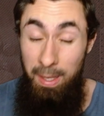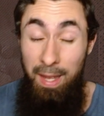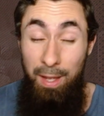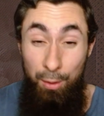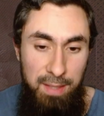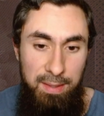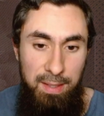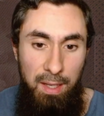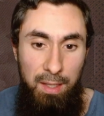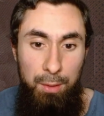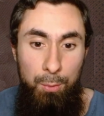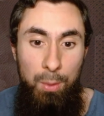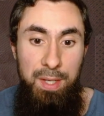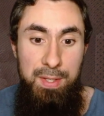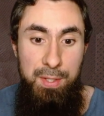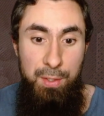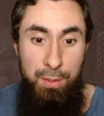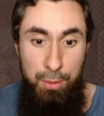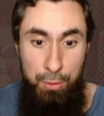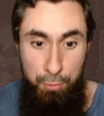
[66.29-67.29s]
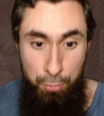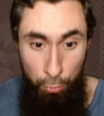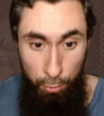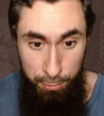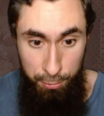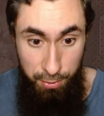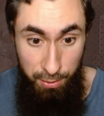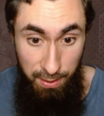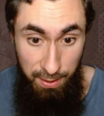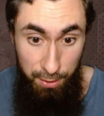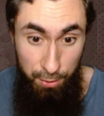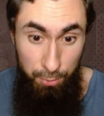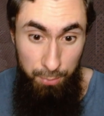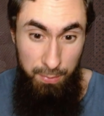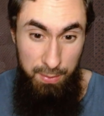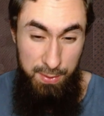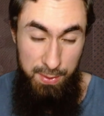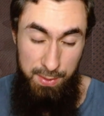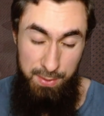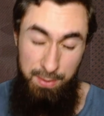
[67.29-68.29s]
And the other one is Control Tornado.
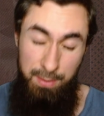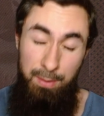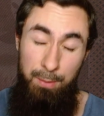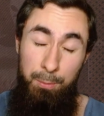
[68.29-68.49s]
This is